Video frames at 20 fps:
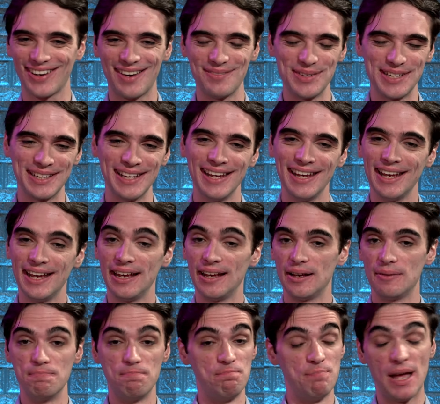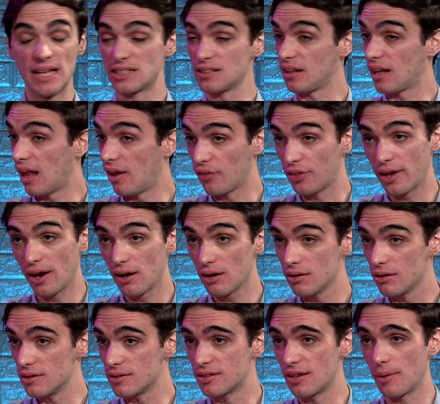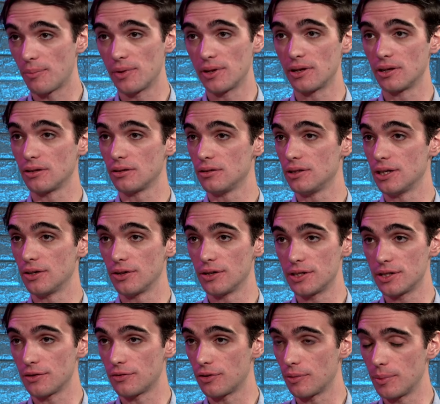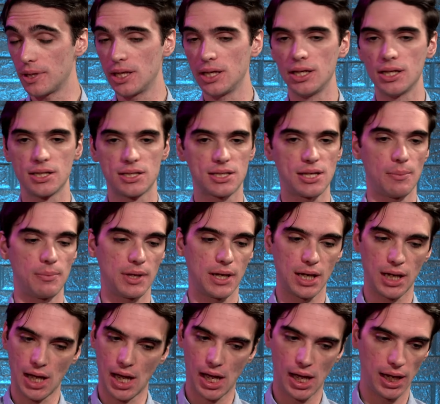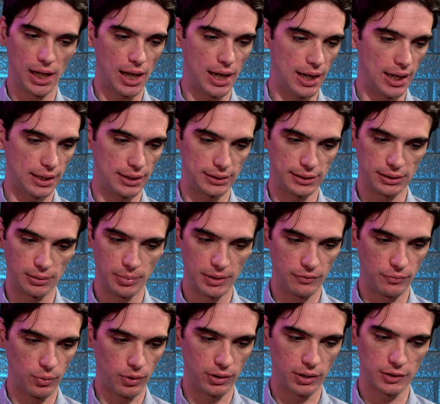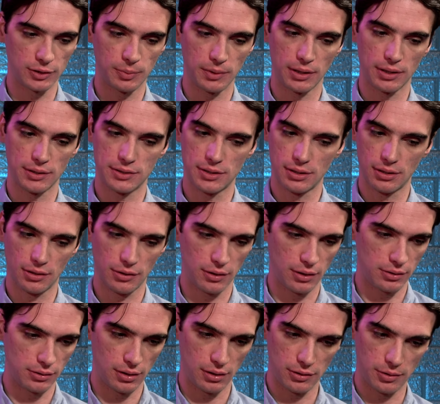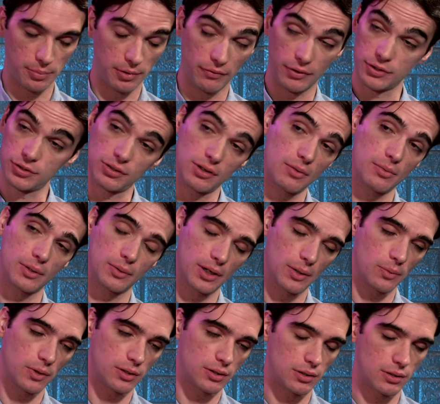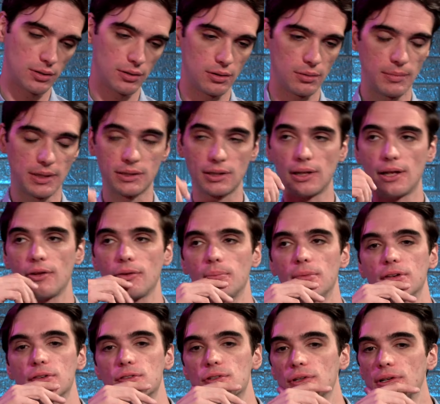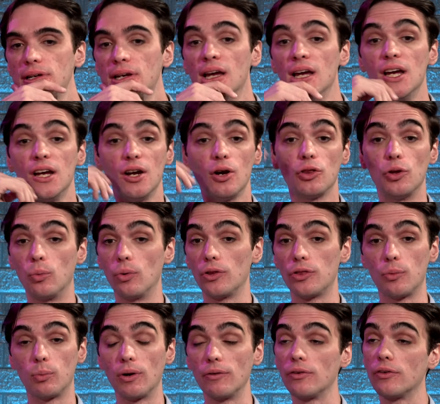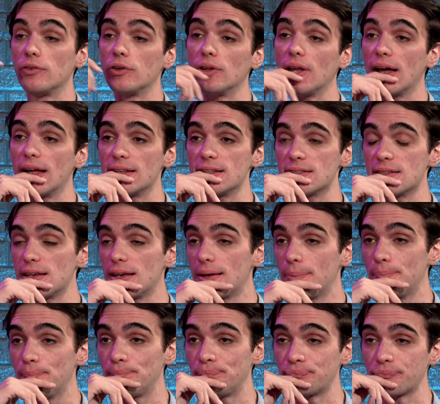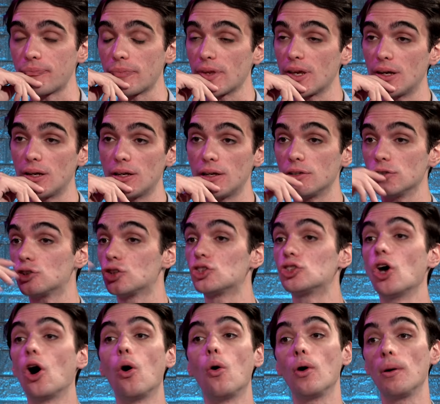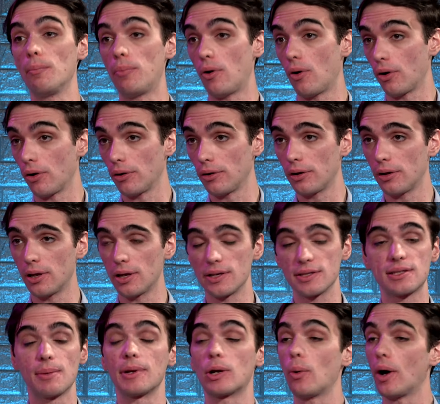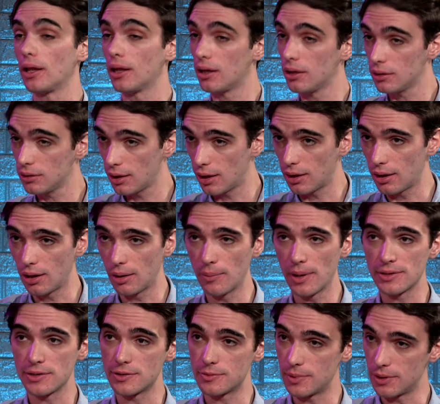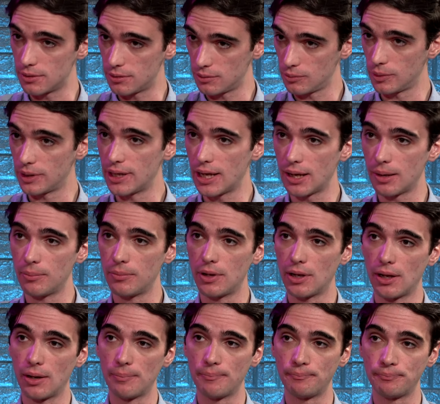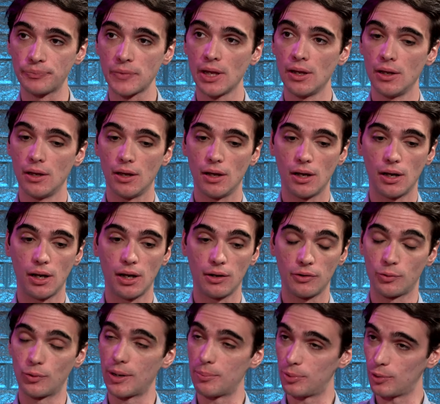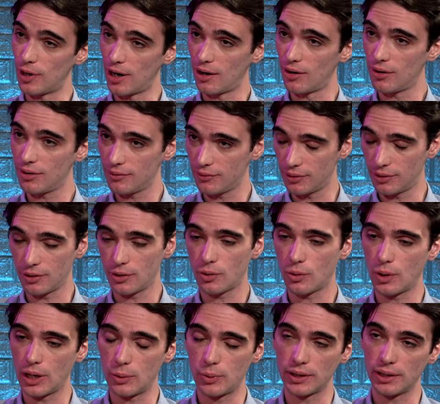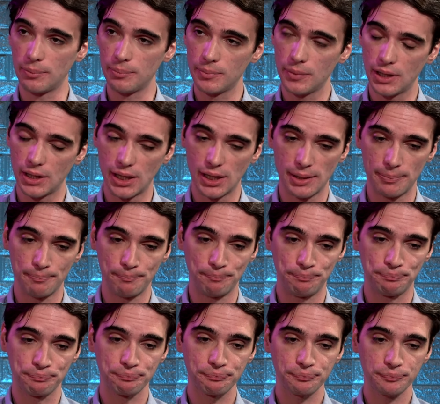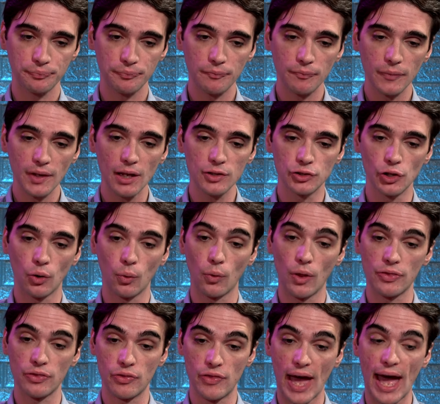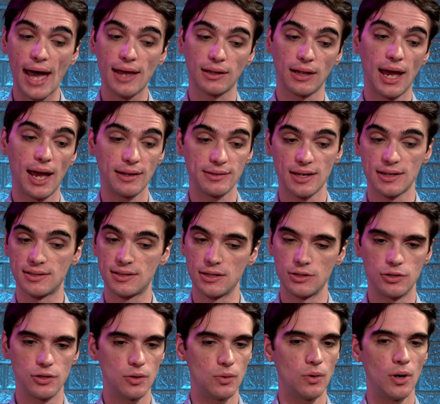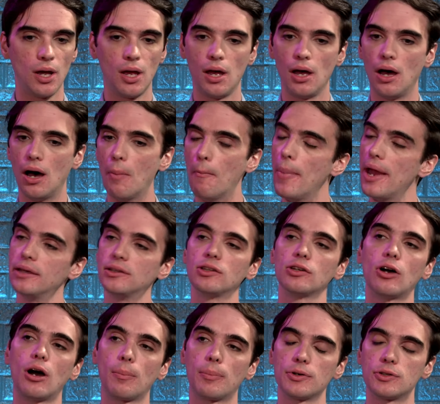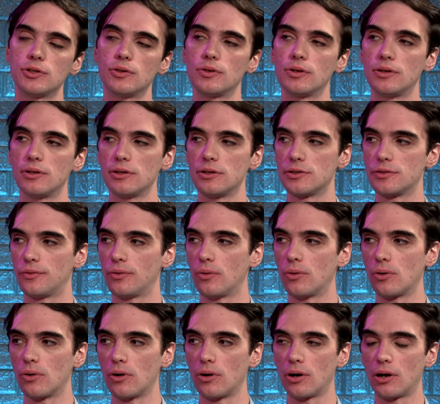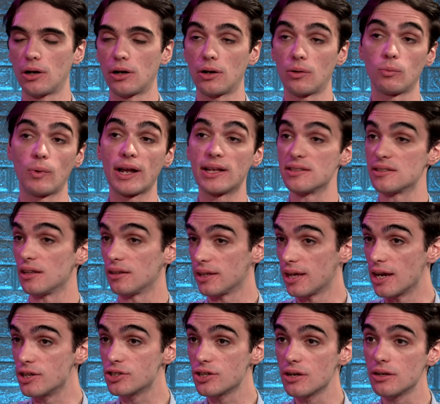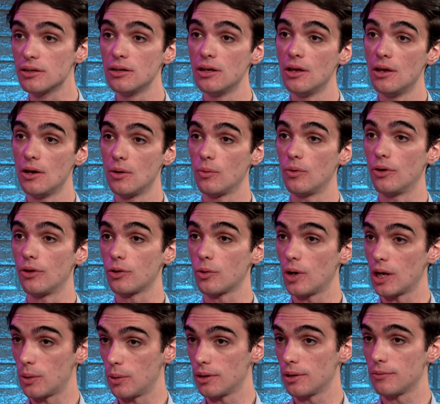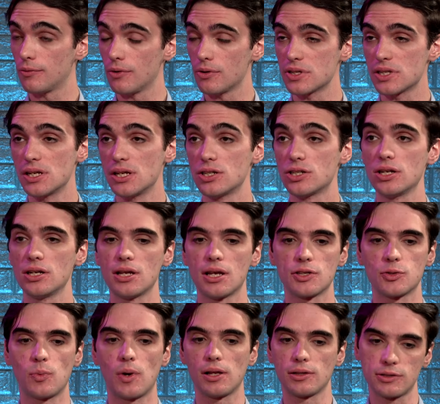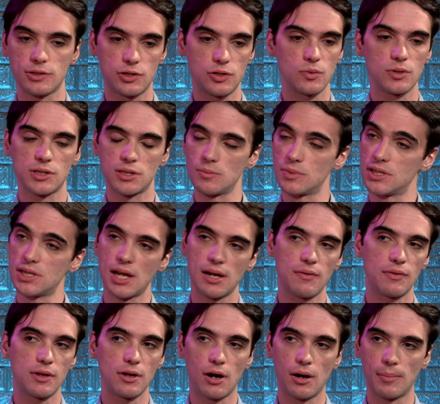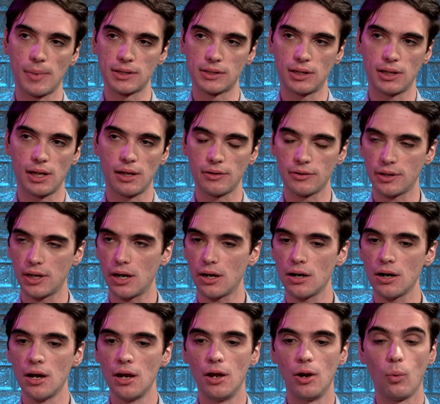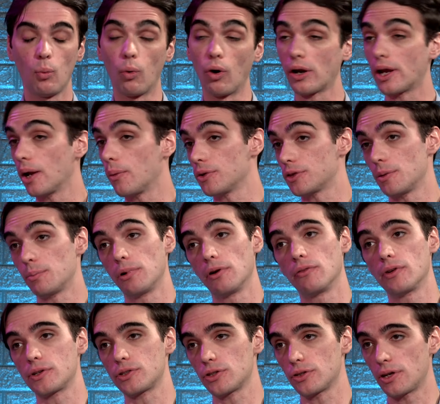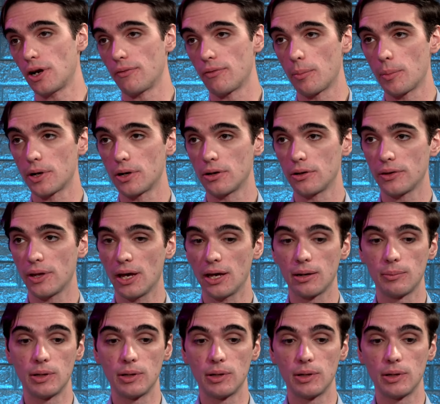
I mean, mental health care is something near and dear for me. It's something I had a little bit of work experience in the provincial government when I worked in the mental health ministry. The Riverview lands, so important. Semiquela, as it's been renamed. The Great Blue Heron, it was a Coquitlam. So that lands I see too. Amazing opportunities for reconciliation with Coquitlam First Nation, as well as doing some state-of-the-art mental health care, working with the provincial government on that.